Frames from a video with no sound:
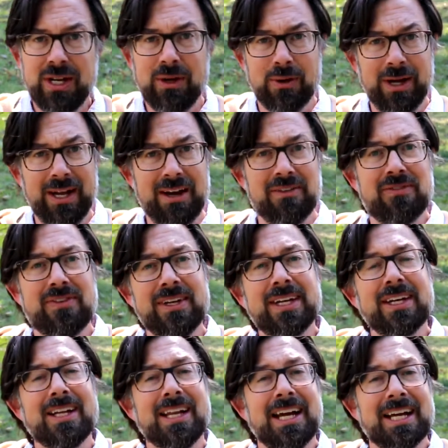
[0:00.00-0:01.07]
anyway, I
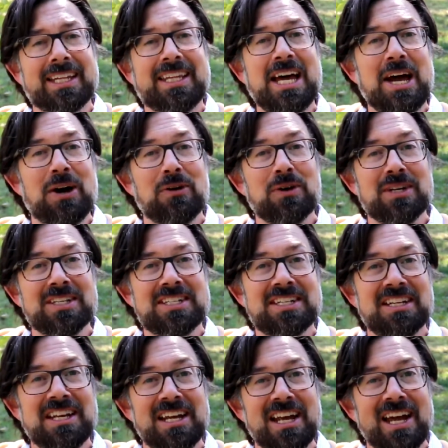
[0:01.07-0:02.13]
feel like that
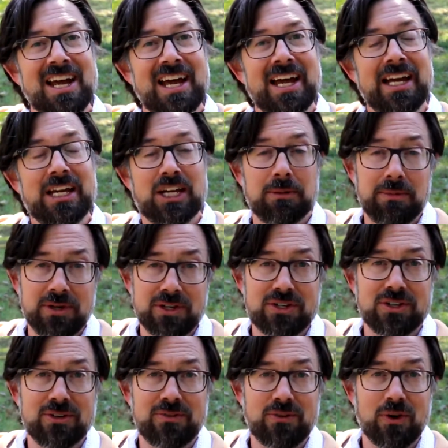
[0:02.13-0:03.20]
was a
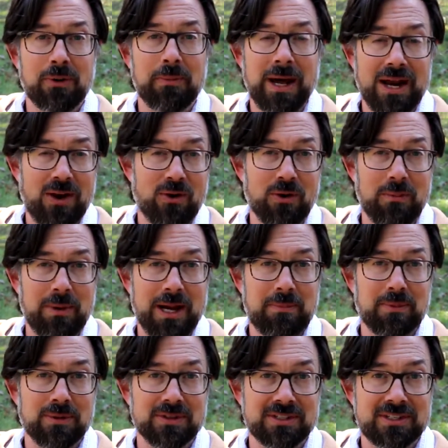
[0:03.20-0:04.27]
commercial for Matador
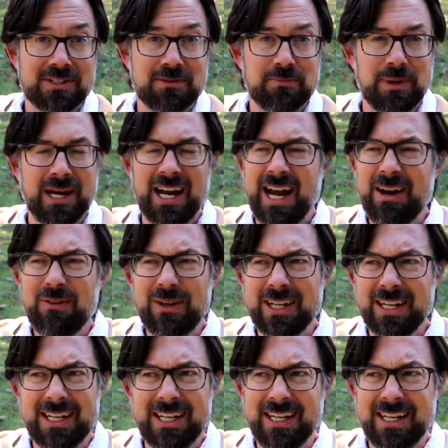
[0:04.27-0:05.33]
Maples, but I
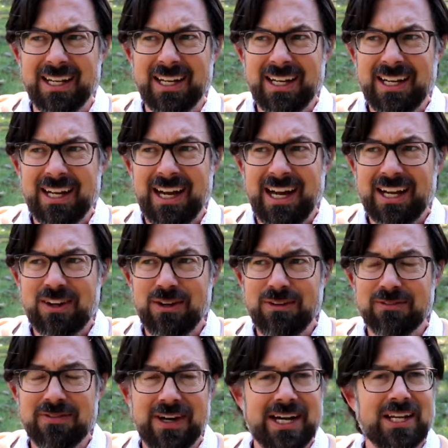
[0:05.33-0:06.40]

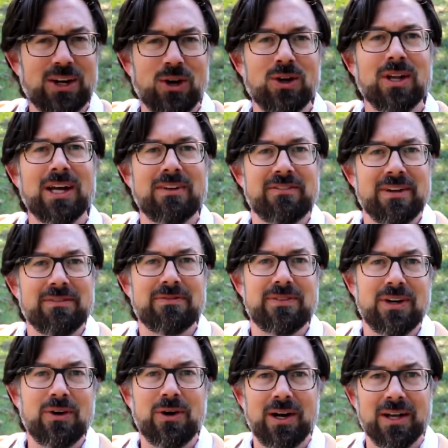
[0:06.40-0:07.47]
couldn't find a whole lot of
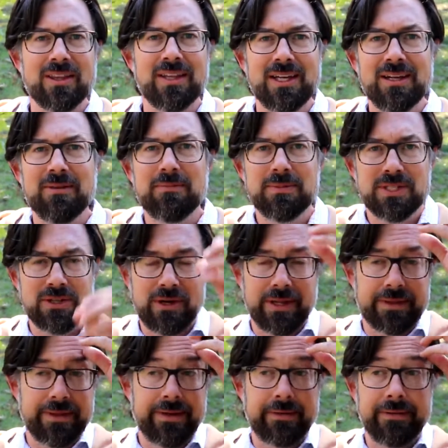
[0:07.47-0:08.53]
info on them, so I
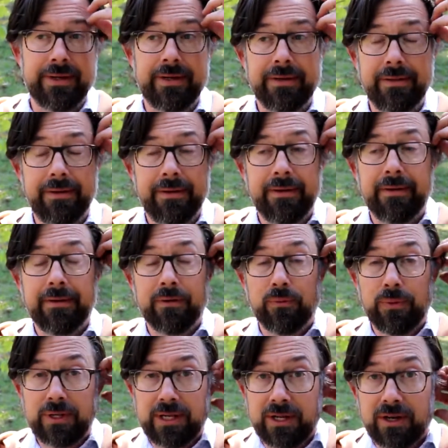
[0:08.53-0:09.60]
thought, well,
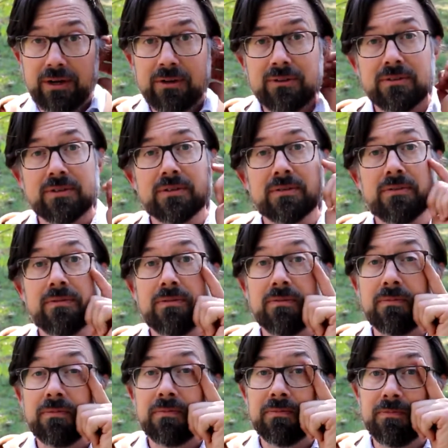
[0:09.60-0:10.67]
when you don't
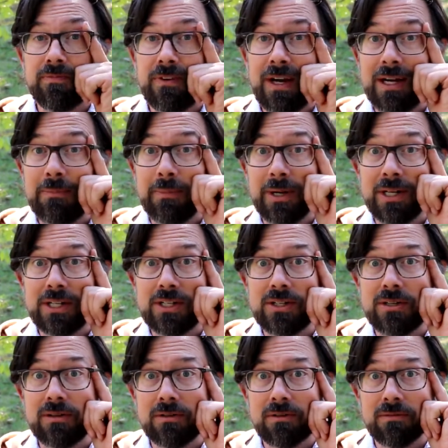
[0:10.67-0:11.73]
find
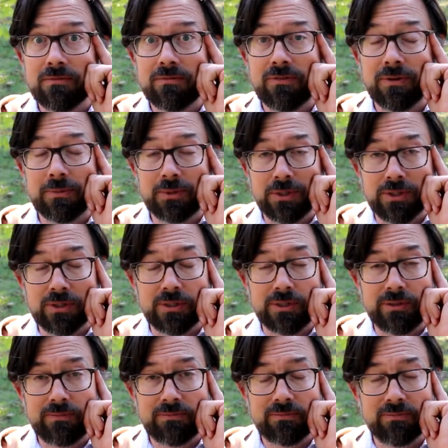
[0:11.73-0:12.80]
much from
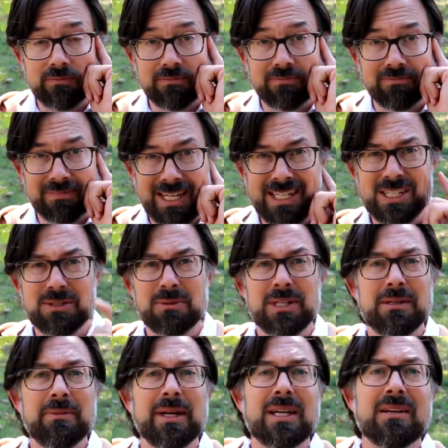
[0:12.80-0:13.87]
Google, that's when
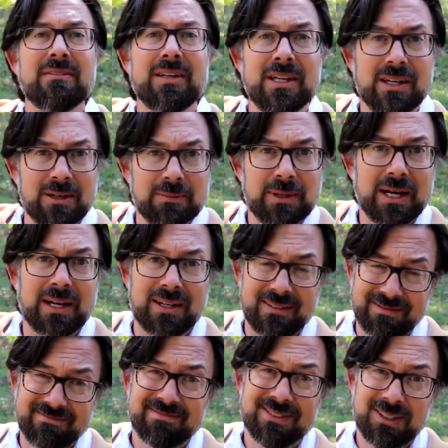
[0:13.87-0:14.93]
you make a video about it,
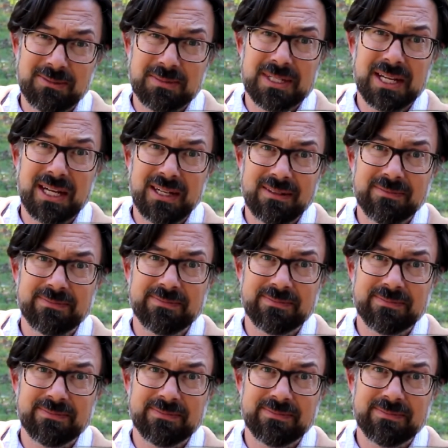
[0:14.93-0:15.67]
you know what I'm saying.